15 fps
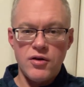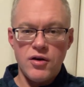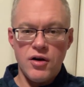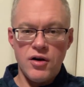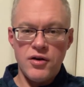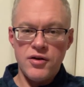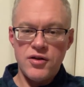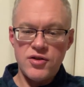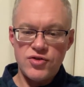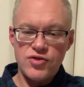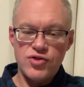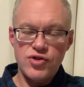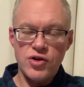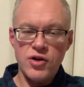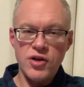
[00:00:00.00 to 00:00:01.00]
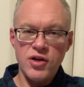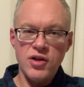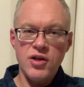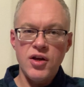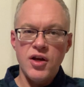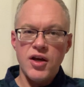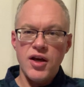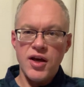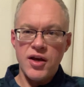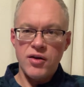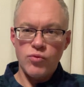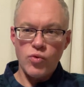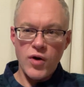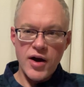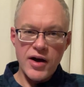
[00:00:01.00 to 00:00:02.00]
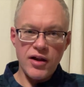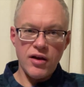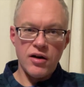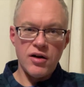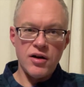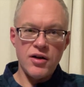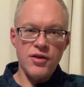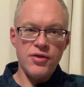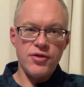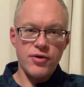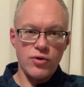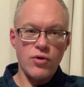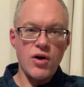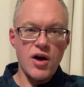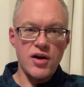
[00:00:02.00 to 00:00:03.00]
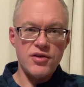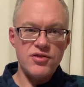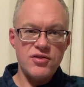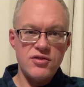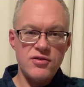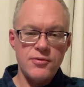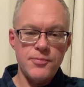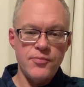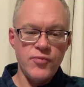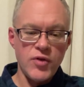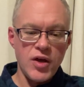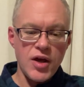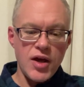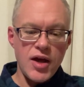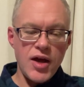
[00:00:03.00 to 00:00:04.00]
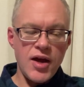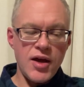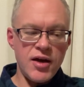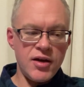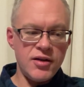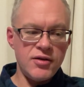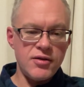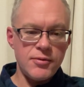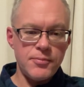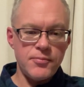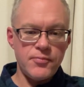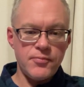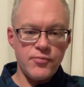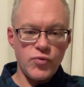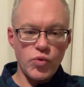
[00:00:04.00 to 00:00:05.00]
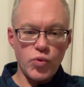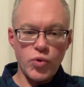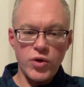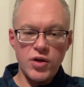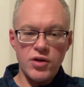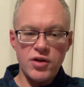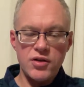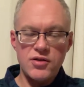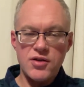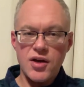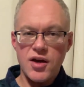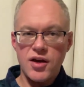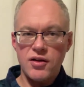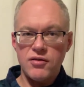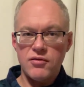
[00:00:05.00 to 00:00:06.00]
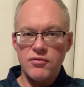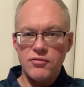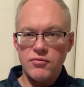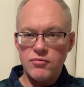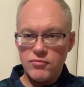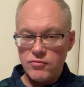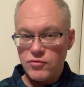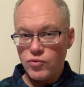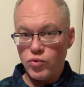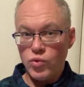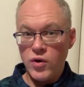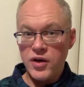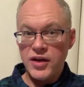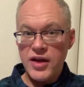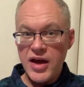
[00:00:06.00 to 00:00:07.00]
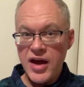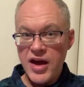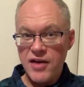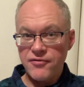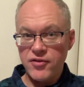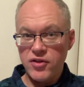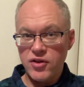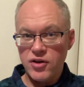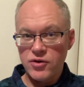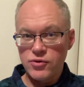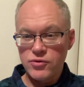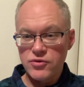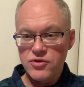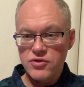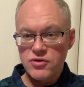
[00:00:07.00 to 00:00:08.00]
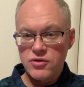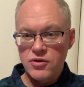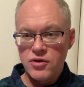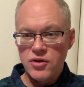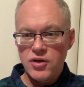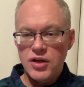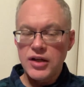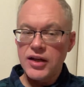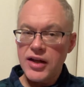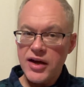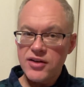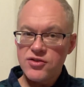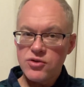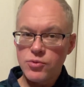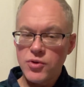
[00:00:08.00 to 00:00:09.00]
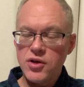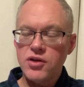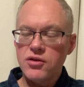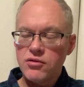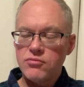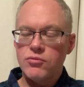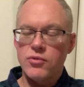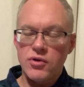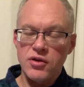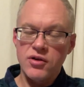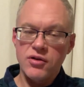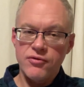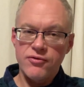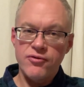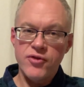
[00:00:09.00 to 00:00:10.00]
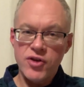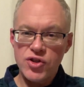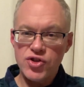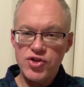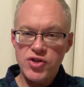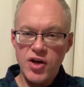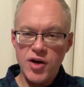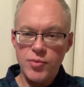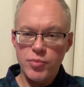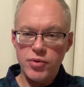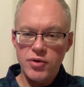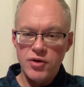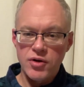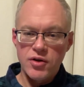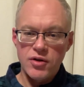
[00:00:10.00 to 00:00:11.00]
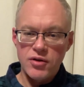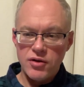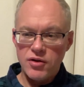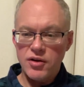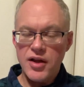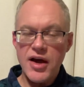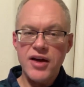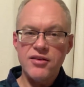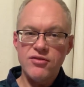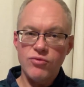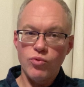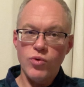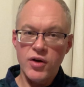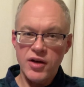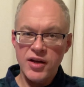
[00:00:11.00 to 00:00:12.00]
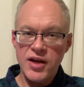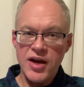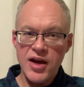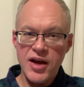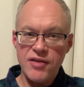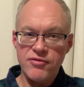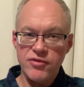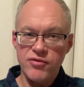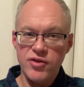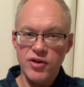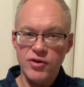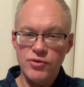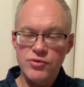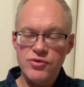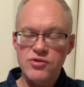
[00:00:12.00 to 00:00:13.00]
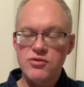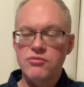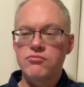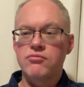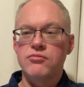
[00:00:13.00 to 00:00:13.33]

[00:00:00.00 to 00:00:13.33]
on his journey and while on the cross. And we looked at one and a half of those last week. We're going to finish up the last one and a half of those